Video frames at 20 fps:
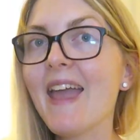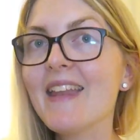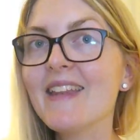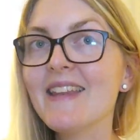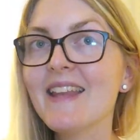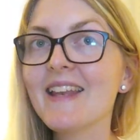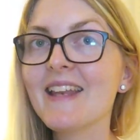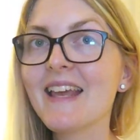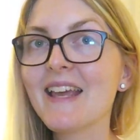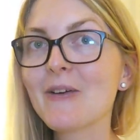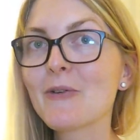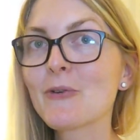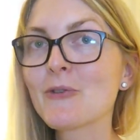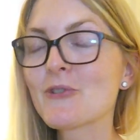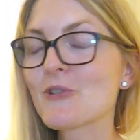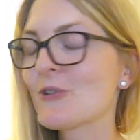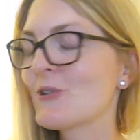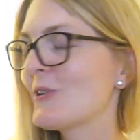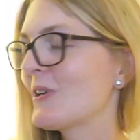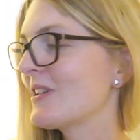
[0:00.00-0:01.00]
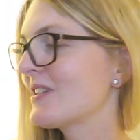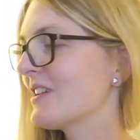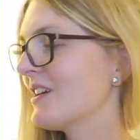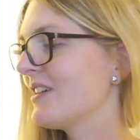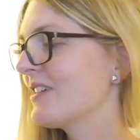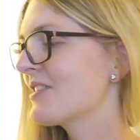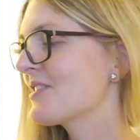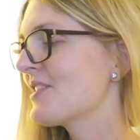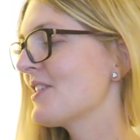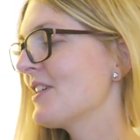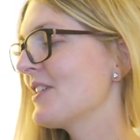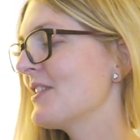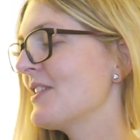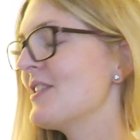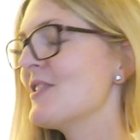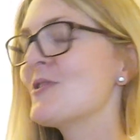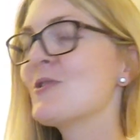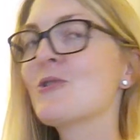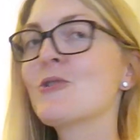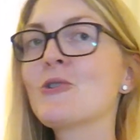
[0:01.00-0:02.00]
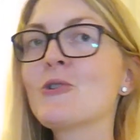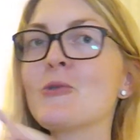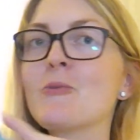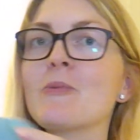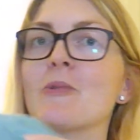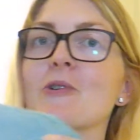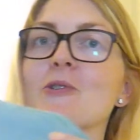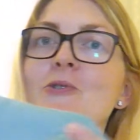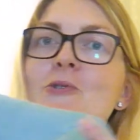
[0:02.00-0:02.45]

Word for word: and then they also got Aksel this super